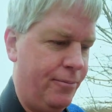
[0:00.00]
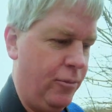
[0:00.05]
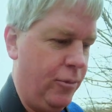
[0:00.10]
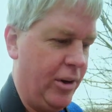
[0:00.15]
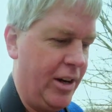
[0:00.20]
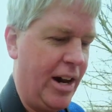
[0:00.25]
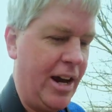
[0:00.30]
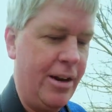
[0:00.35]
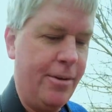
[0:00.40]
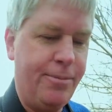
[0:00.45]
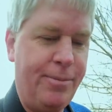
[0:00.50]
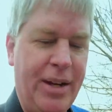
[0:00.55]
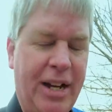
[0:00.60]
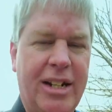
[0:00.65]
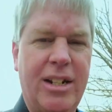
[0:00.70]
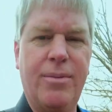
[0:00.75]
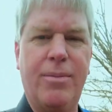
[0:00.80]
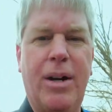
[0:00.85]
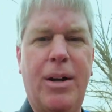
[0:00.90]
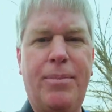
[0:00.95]
When I
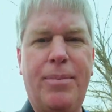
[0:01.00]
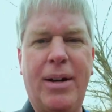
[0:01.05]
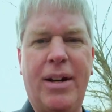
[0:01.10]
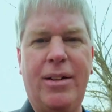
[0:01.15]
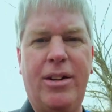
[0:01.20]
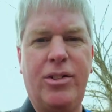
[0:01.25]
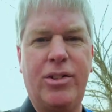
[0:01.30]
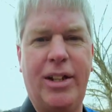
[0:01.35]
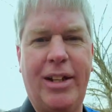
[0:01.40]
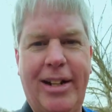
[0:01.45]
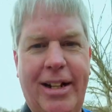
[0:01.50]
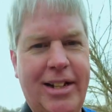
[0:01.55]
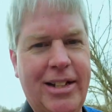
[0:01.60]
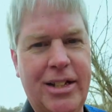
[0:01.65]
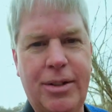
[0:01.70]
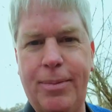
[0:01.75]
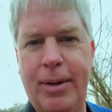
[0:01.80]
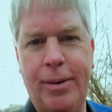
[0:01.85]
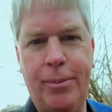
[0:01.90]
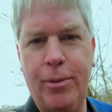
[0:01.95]
picked them up, I usually
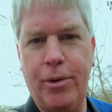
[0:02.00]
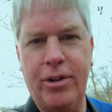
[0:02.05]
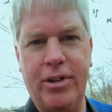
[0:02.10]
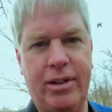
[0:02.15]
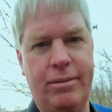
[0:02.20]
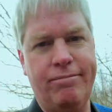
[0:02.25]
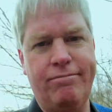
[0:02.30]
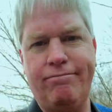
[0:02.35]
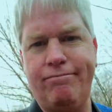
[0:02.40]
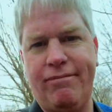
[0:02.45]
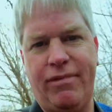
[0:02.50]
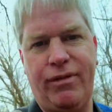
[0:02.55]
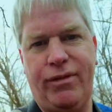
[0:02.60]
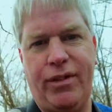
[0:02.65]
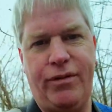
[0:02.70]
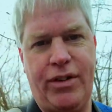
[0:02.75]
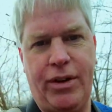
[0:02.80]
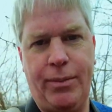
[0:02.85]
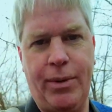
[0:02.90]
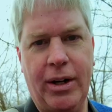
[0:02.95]
didn't spend more than
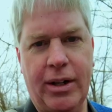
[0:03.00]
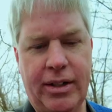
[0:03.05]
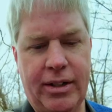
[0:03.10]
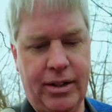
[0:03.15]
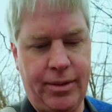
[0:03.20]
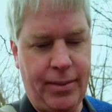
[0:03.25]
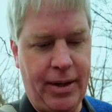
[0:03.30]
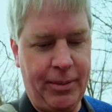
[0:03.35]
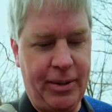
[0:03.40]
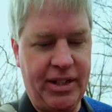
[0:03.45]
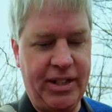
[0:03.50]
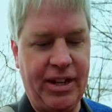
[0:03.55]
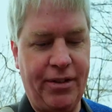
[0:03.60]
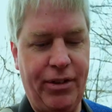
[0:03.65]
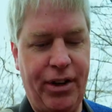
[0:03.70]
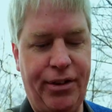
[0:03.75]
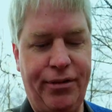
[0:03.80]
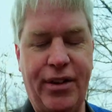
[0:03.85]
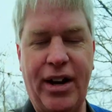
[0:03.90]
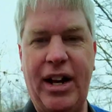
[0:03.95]
$50, maybe
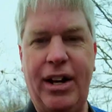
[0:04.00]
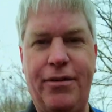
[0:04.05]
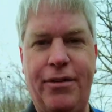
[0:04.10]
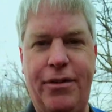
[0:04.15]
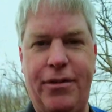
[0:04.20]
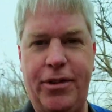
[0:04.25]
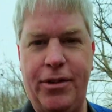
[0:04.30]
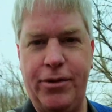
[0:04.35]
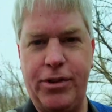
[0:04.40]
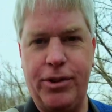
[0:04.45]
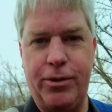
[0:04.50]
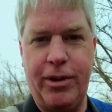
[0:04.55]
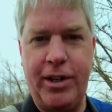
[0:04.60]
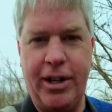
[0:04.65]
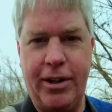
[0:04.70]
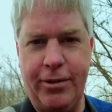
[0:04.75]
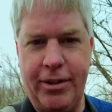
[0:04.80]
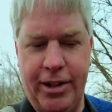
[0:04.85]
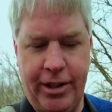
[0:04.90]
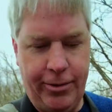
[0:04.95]
$75 if it was
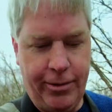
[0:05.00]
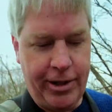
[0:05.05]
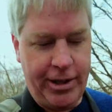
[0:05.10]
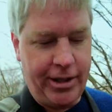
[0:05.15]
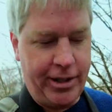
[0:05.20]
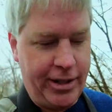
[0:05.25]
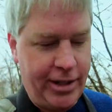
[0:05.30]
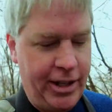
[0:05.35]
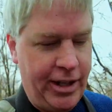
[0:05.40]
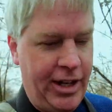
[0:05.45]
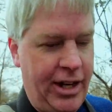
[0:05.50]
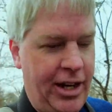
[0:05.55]
one I really wanted.